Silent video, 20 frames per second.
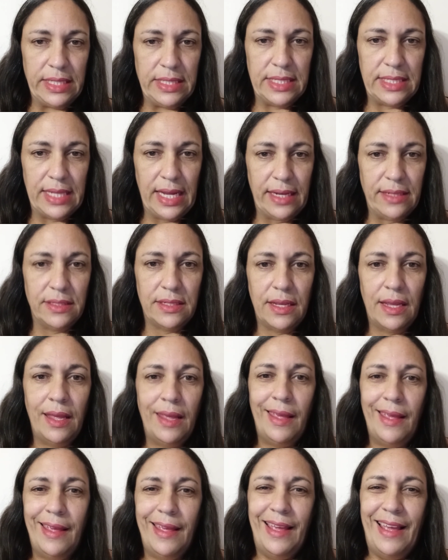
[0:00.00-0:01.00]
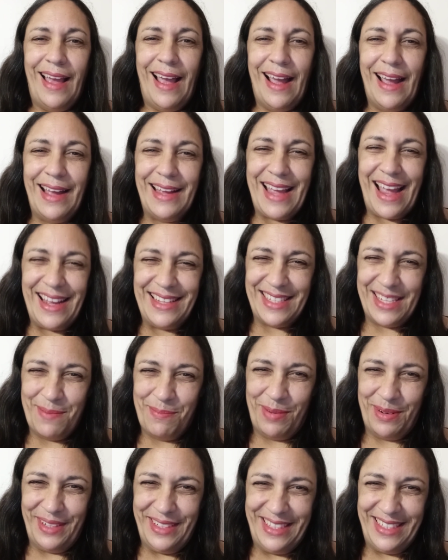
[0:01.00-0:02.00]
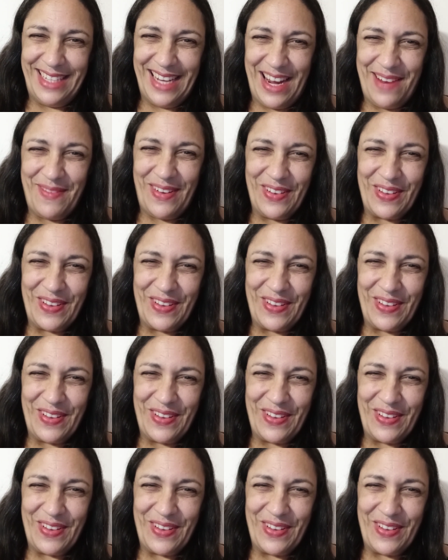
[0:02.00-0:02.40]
consent. At some point in time,